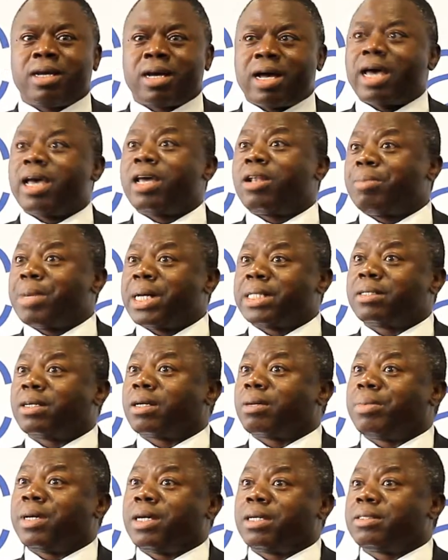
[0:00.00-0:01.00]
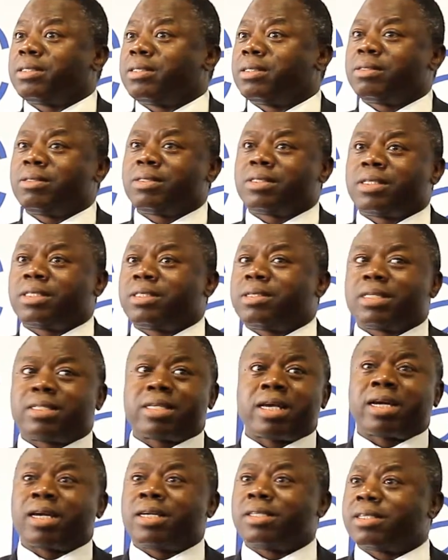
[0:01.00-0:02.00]
Ahead of us, 60
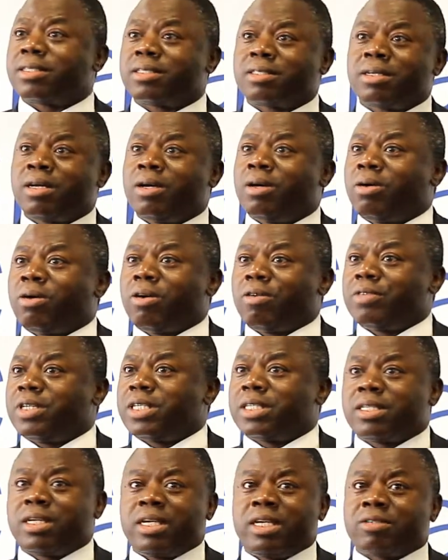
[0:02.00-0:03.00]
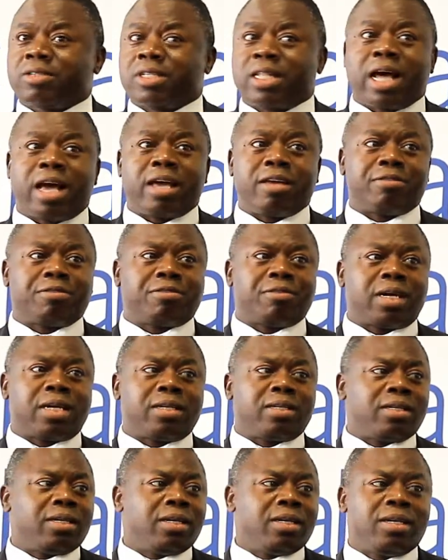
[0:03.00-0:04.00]
seconds of this life,
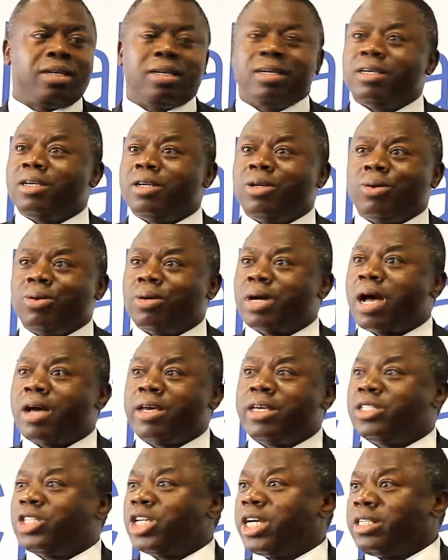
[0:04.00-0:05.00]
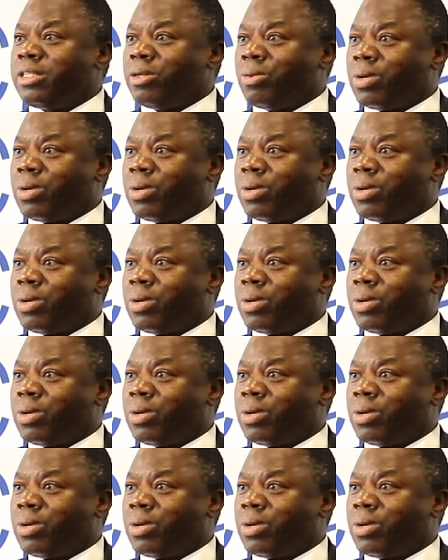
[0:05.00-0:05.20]
and how he changed the